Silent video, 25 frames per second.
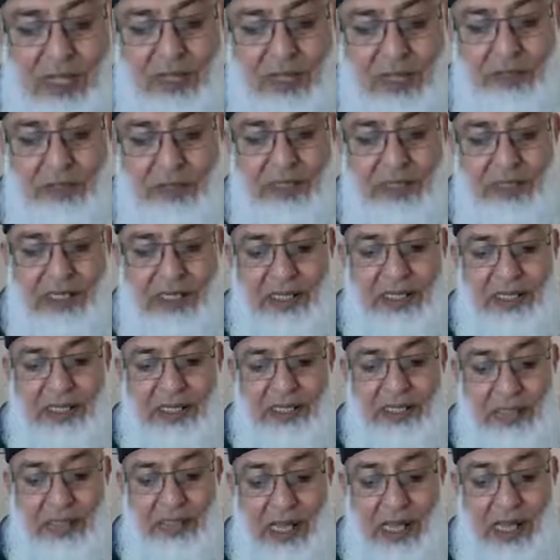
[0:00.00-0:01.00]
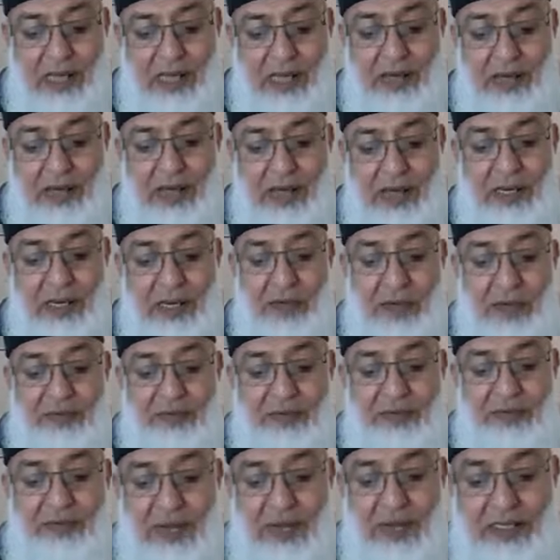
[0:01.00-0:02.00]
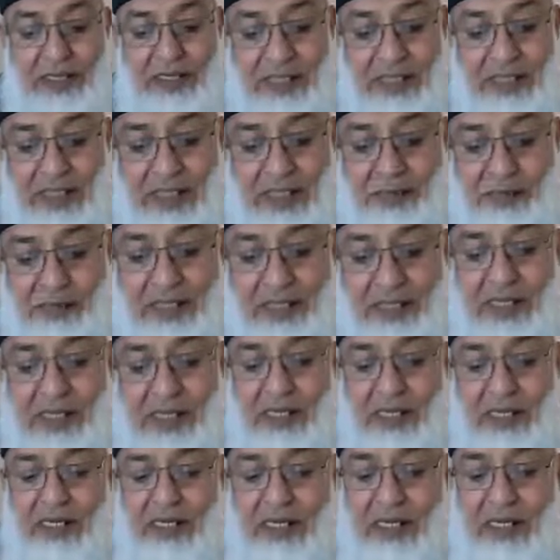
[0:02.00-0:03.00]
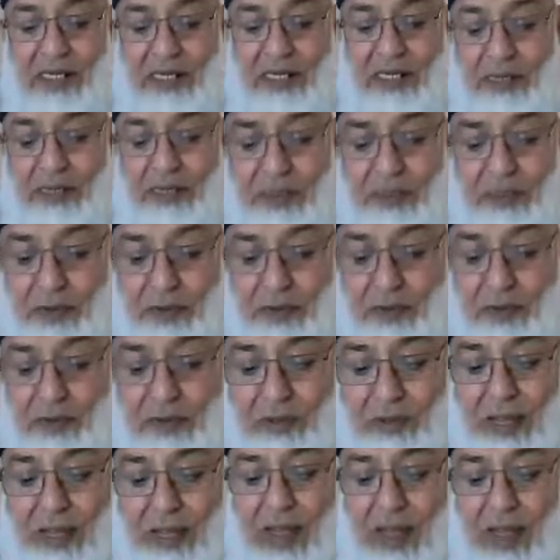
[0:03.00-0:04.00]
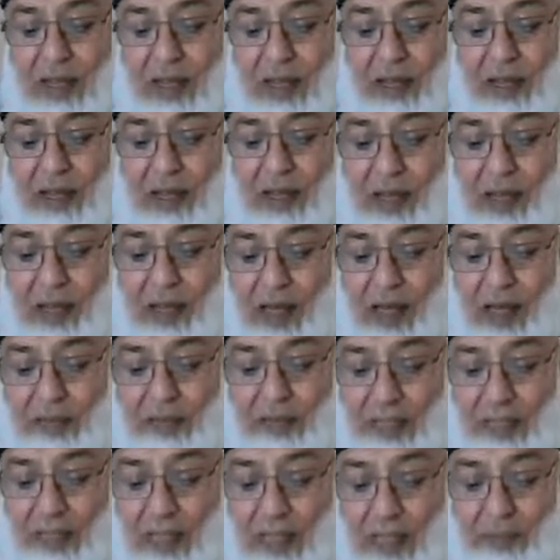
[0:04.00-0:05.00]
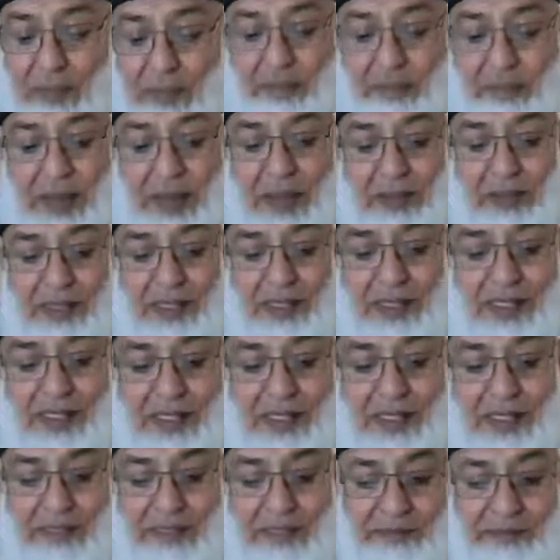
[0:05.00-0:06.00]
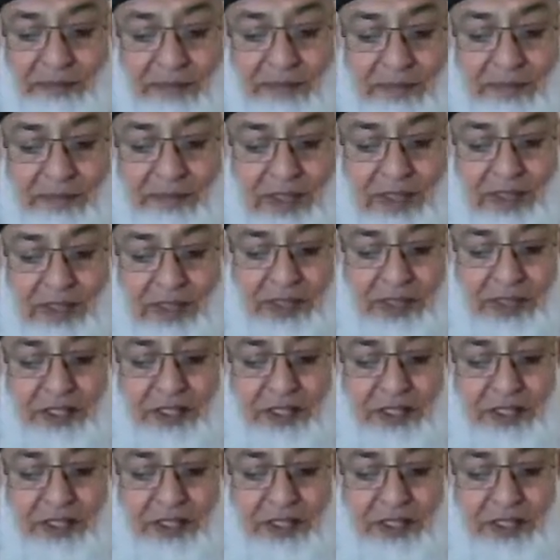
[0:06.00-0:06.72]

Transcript: So it says that in every factory in which any dust or fume or other impurity is